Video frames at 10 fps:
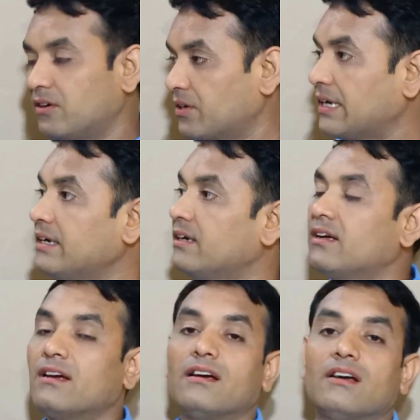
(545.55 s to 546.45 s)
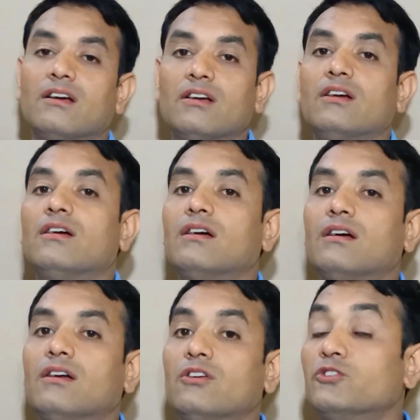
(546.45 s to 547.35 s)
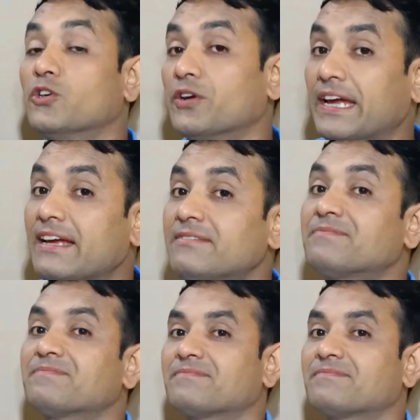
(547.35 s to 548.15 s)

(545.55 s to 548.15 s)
Okay, jouer,